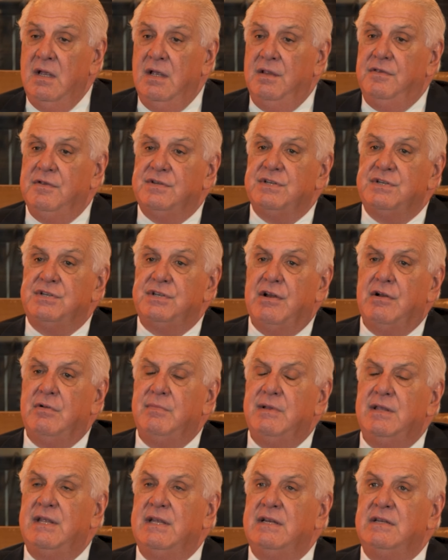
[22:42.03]
There's a
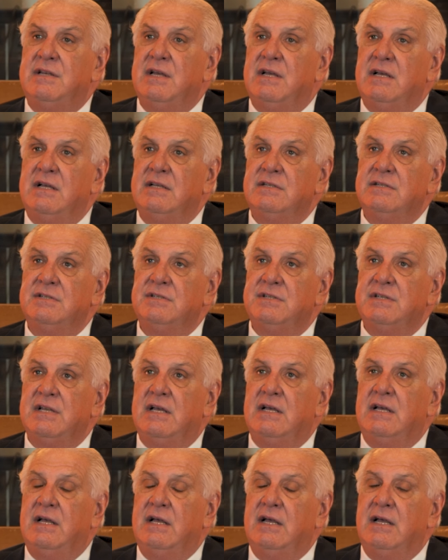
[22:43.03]
gentleman that does
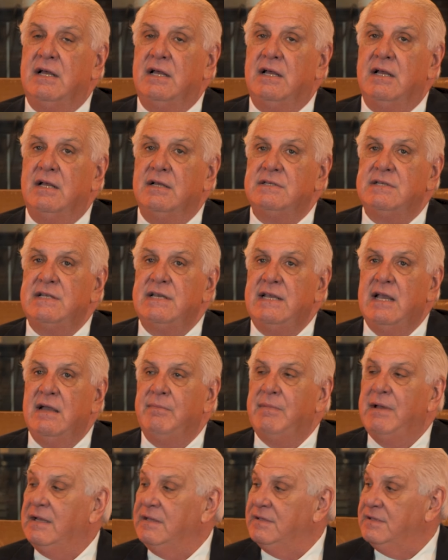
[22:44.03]

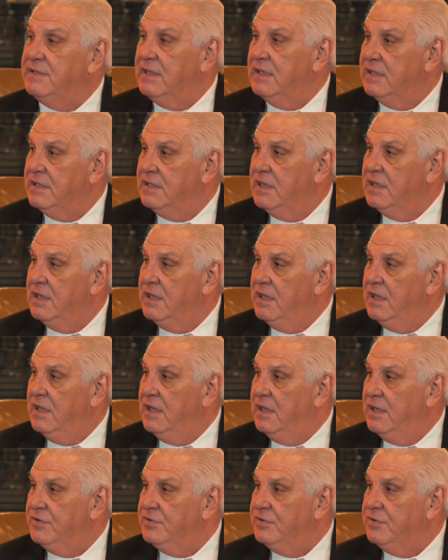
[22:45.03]
TMS, that
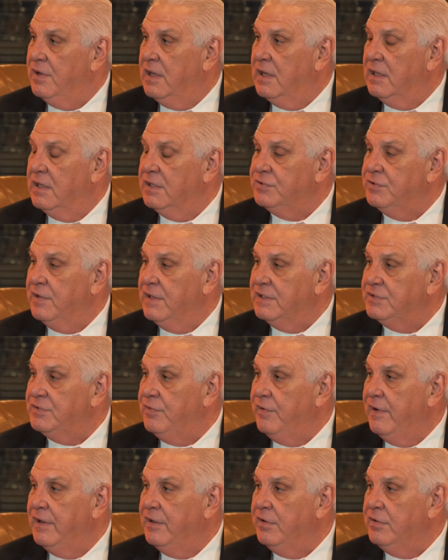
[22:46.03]

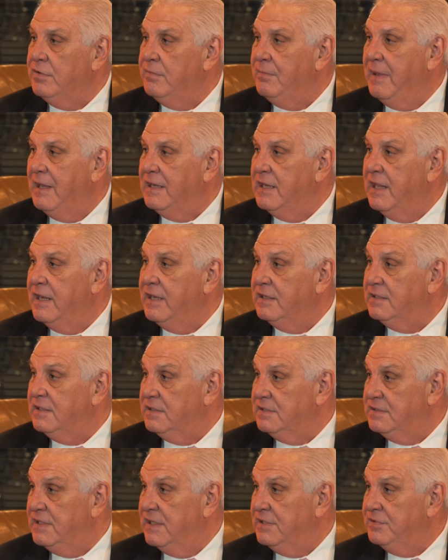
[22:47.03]
transcranial
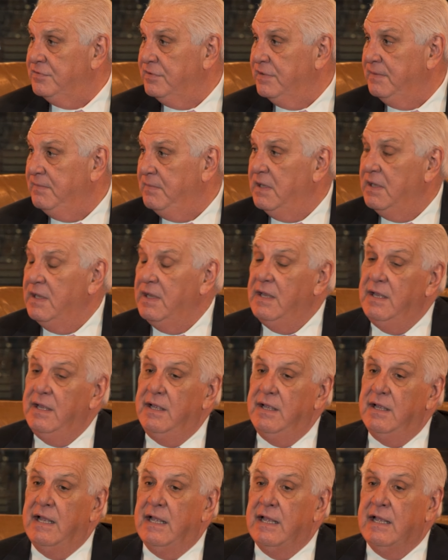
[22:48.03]
magnetic sensory,
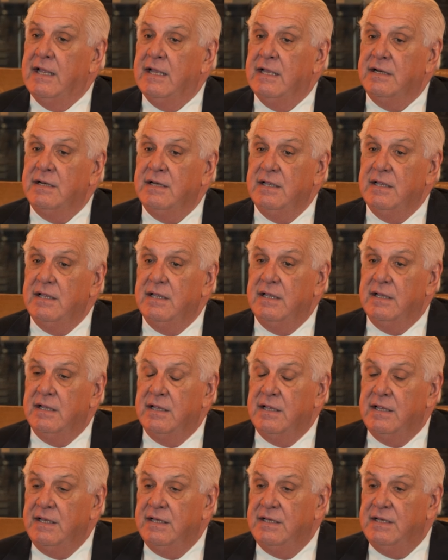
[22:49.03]
and
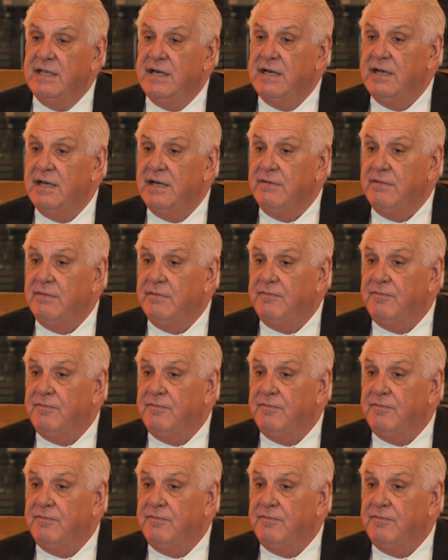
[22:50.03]
he did it.